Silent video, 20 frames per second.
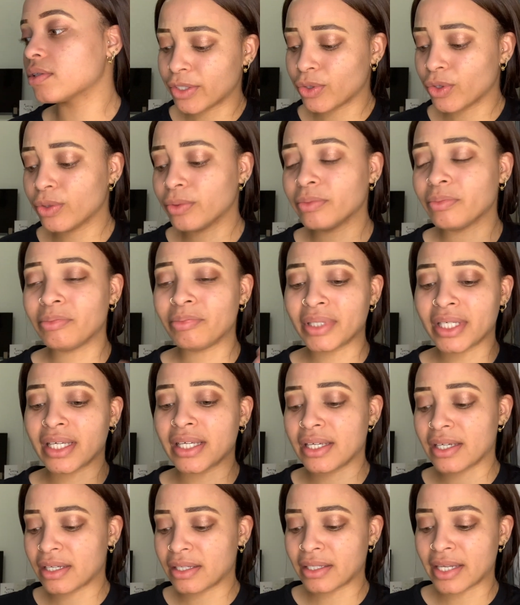Don't
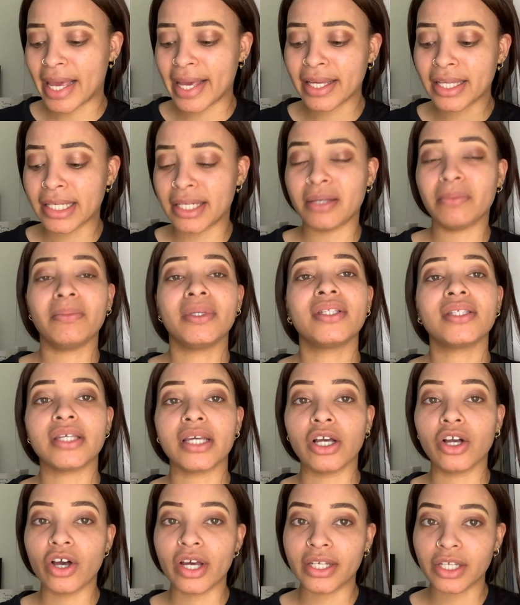be like
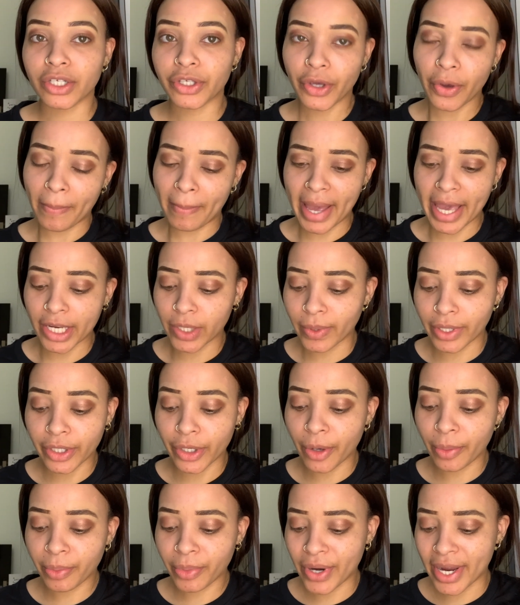limiting God in your mind when
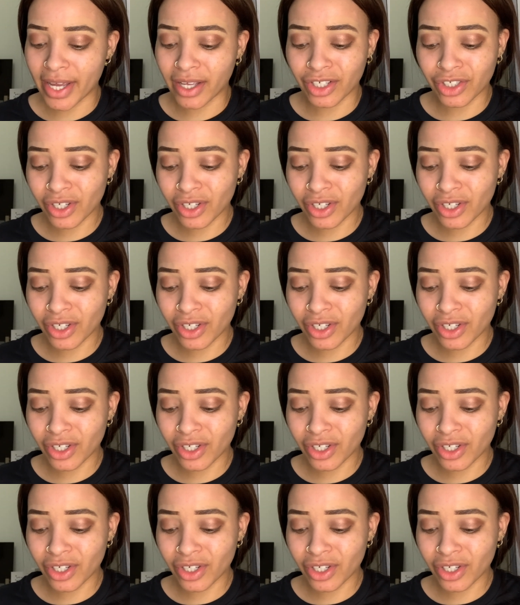you're praying.